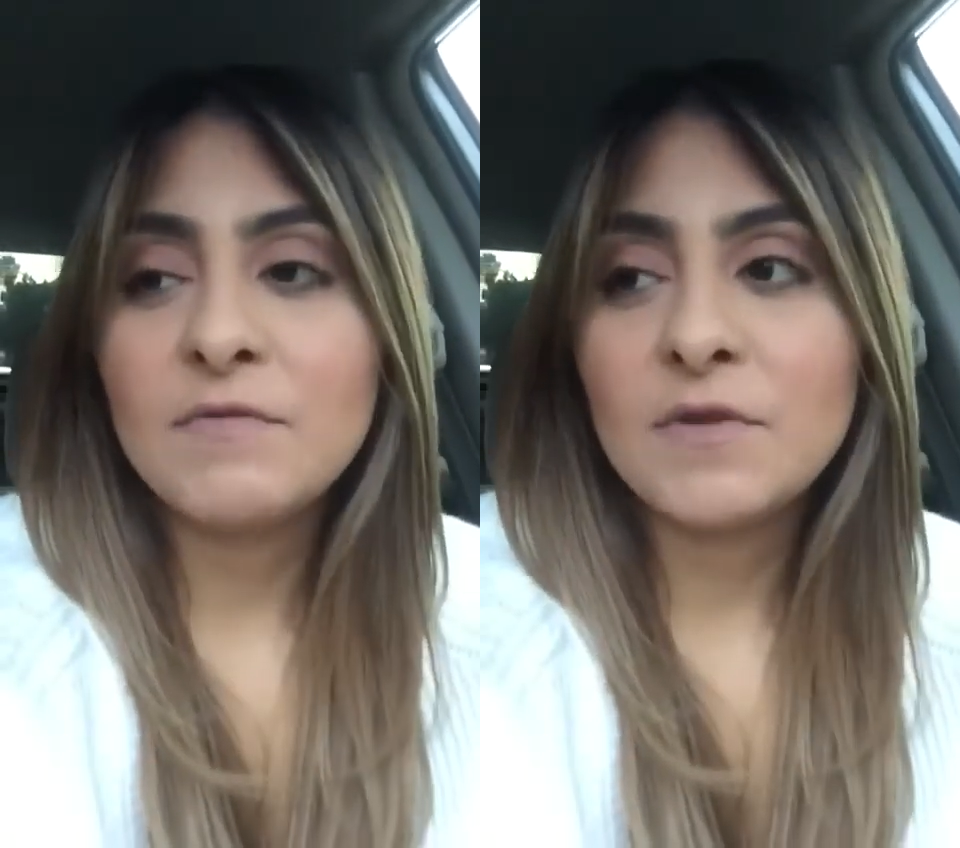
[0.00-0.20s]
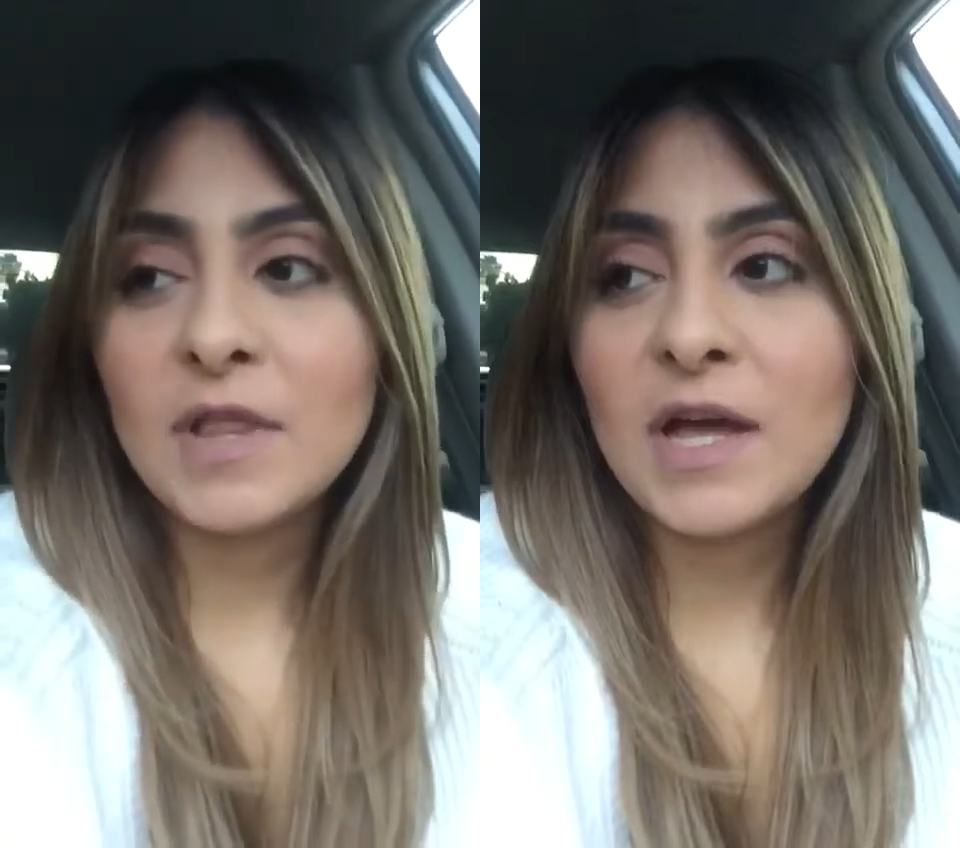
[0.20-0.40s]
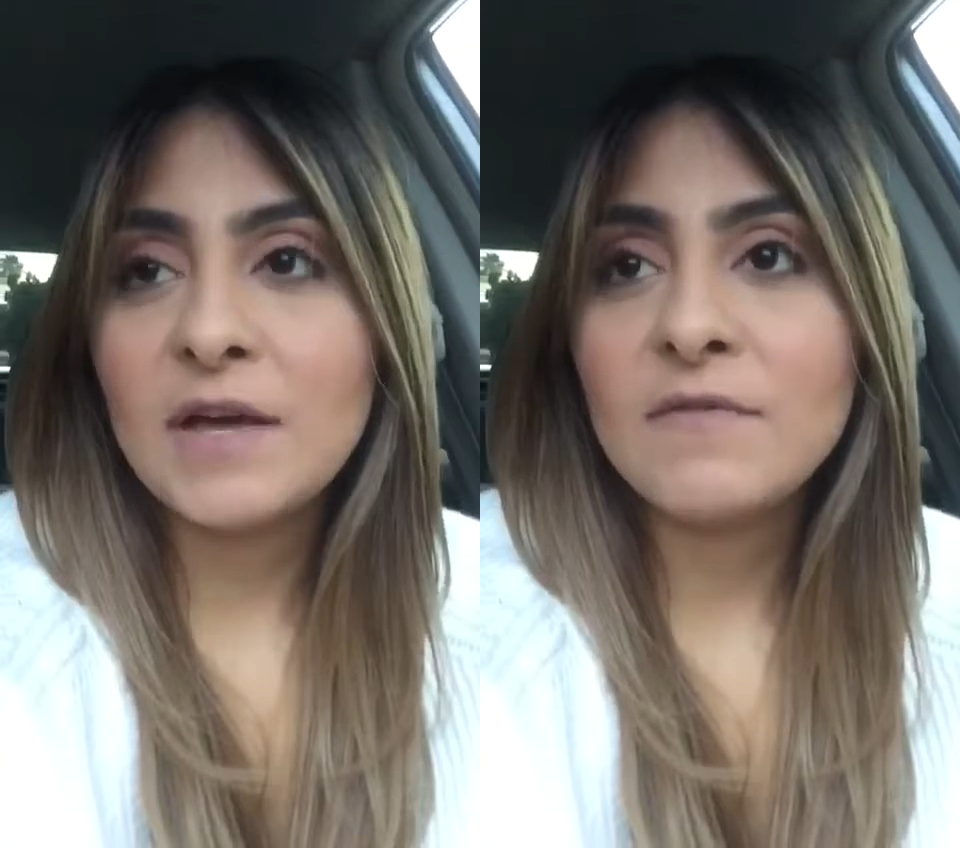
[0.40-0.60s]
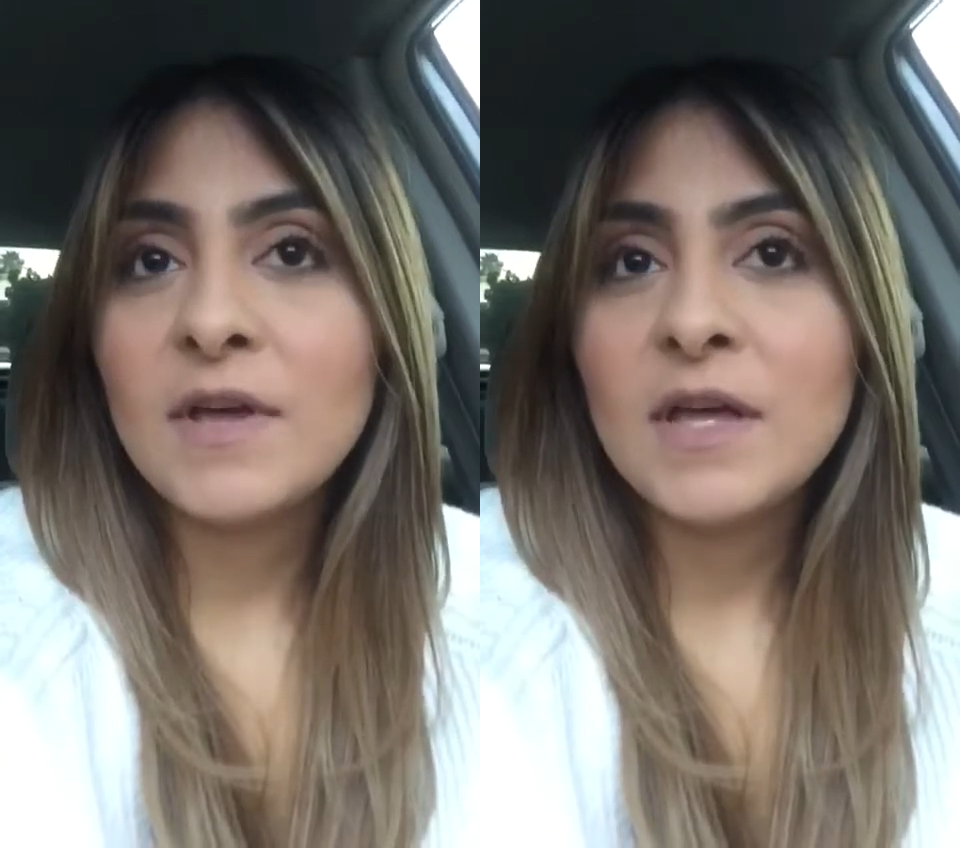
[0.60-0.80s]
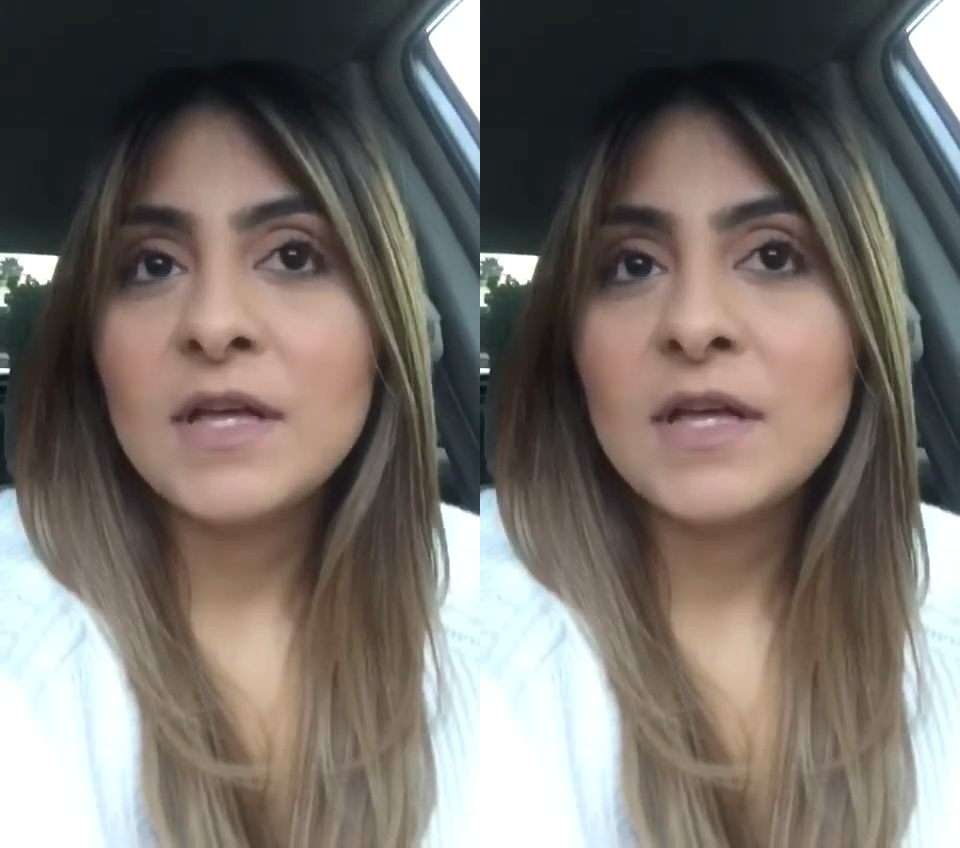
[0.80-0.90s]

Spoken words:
of their life.